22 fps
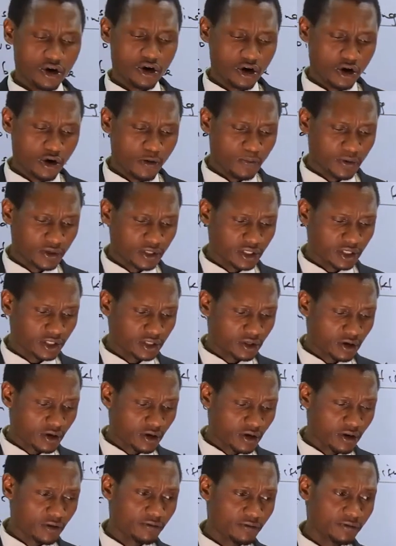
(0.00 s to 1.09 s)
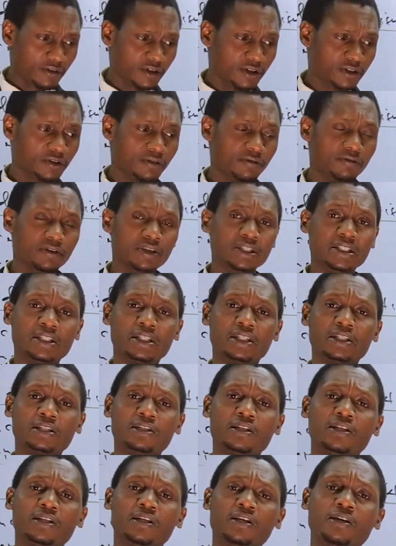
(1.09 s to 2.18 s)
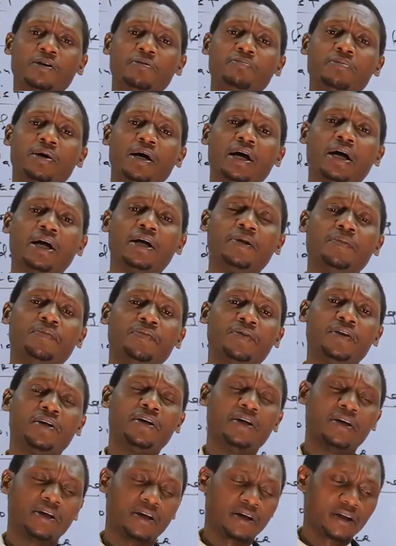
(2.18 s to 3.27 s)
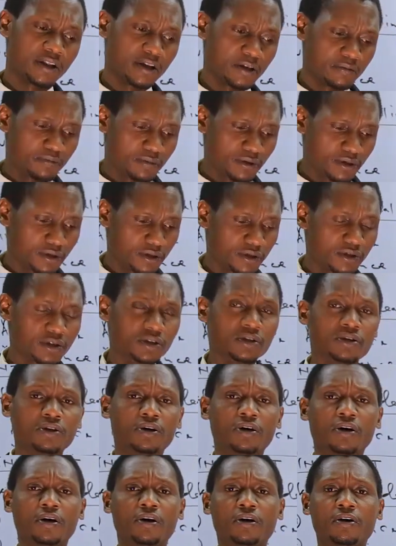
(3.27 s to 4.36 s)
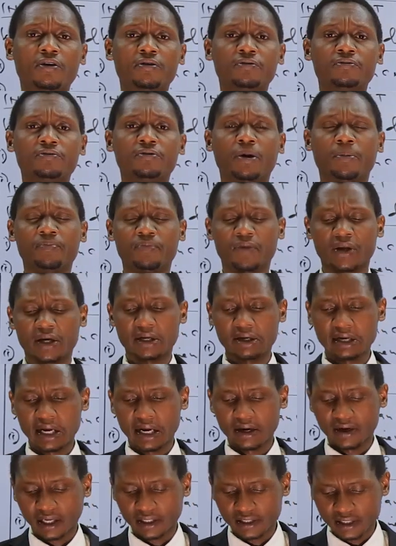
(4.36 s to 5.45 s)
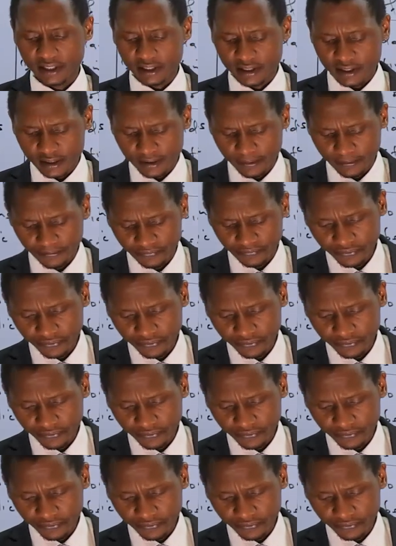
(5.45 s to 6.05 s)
or potential conflict of interest by the board of the directors.